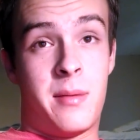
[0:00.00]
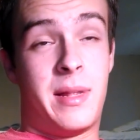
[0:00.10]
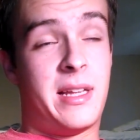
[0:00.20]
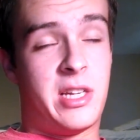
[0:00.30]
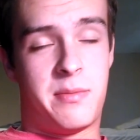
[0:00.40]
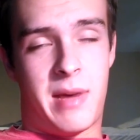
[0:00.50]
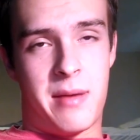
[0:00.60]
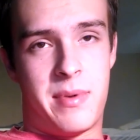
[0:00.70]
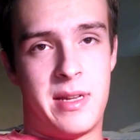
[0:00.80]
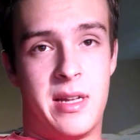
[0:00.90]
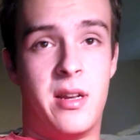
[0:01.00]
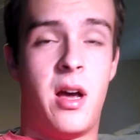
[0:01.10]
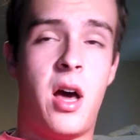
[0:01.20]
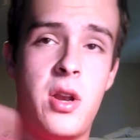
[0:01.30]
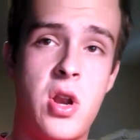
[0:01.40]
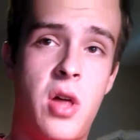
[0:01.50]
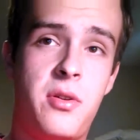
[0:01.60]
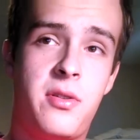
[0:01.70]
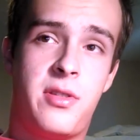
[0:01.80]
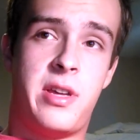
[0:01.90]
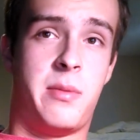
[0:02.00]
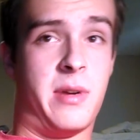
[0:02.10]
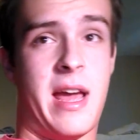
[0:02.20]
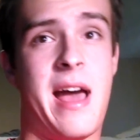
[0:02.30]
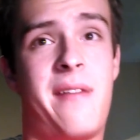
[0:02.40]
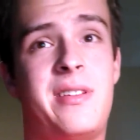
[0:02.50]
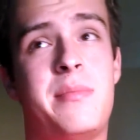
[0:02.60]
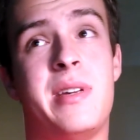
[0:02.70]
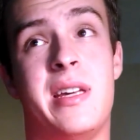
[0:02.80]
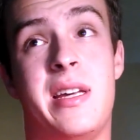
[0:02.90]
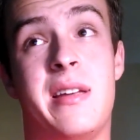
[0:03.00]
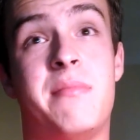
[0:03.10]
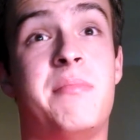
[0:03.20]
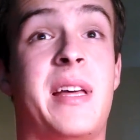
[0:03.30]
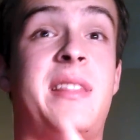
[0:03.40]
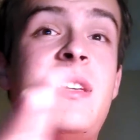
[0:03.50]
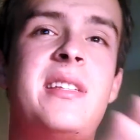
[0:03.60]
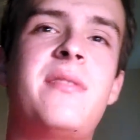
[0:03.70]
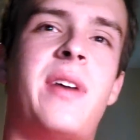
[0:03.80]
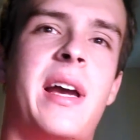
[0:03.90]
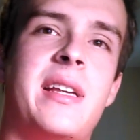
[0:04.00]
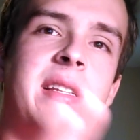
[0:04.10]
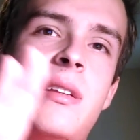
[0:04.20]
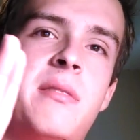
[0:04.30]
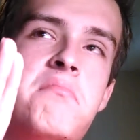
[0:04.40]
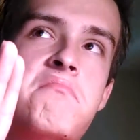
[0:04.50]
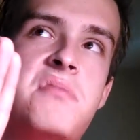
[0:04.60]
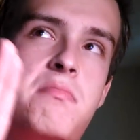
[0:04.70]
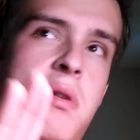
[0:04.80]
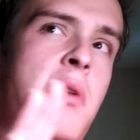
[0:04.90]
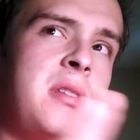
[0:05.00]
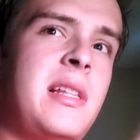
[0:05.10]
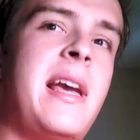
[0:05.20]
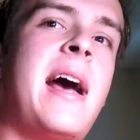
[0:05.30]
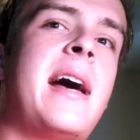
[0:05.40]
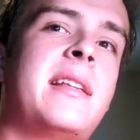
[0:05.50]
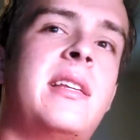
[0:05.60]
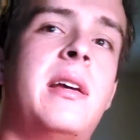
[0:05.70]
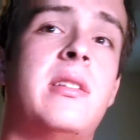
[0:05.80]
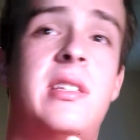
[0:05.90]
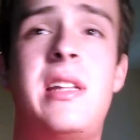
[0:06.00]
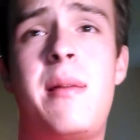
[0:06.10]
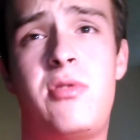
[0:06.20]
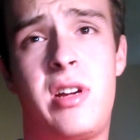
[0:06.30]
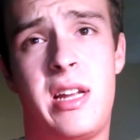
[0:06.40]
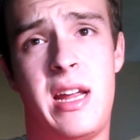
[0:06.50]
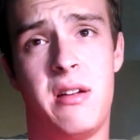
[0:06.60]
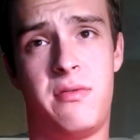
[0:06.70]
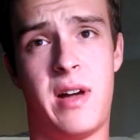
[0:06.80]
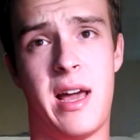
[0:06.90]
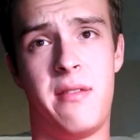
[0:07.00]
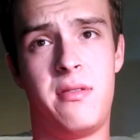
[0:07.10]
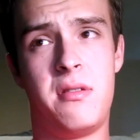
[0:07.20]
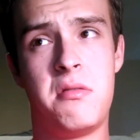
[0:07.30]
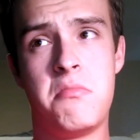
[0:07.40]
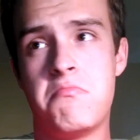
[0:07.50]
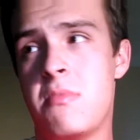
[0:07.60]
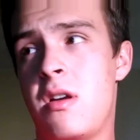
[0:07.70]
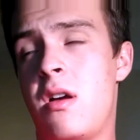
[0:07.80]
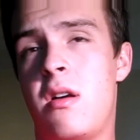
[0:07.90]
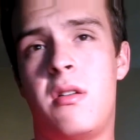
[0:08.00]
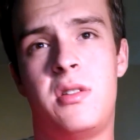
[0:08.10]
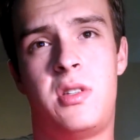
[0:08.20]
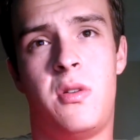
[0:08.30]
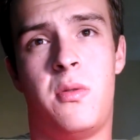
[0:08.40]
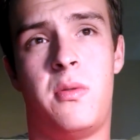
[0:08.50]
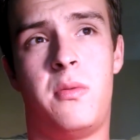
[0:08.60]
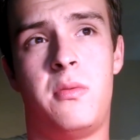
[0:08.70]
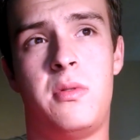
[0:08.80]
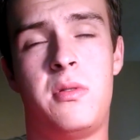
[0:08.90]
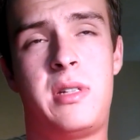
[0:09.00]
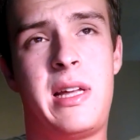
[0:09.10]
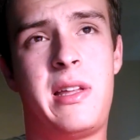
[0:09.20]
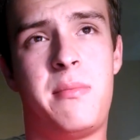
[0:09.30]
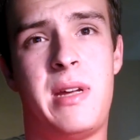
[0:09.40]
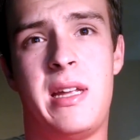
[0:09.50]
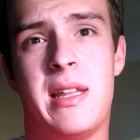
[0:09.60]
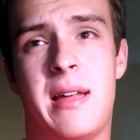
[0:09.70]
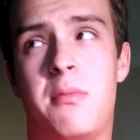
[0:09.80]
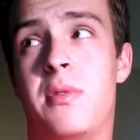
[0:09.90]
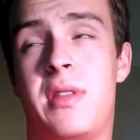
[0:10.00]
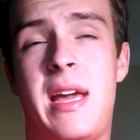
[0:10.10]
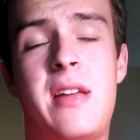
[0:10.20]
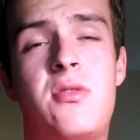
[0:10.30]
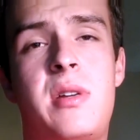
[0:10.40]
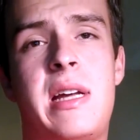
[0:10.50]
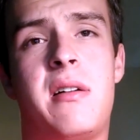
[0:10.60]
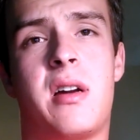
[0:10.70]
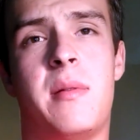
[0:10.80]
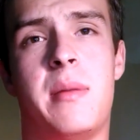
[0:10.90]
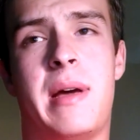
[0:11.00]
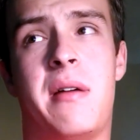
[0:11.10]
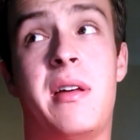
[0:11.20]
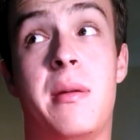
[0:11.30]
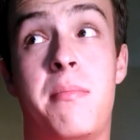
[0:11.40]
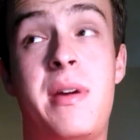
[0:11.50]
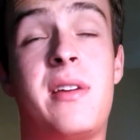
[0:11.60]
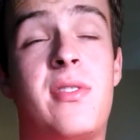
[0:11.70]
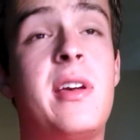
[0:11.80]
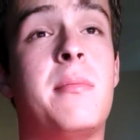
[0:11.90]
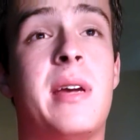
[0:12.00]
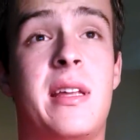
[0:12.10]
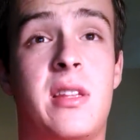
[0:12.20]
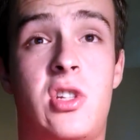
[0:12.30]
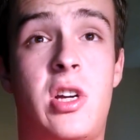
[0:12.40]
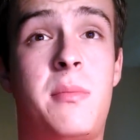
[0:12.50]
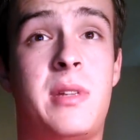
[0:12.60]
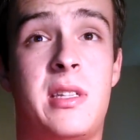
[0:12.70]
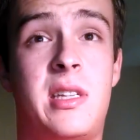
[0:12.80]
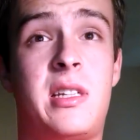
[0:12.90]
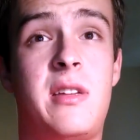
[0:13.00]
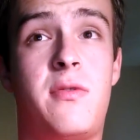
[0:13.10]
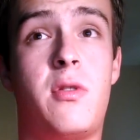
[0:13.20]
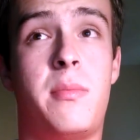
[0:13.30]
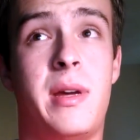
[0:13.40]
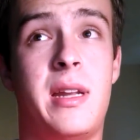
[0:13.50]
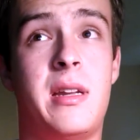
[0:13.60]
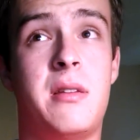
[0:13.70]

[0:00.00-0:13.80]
But that's just my opinion. Another thing would have to be that this device supposedly has a Snapdragon 805. So you're telling me that with Android L coming about and the big thing being the jump to 64-bit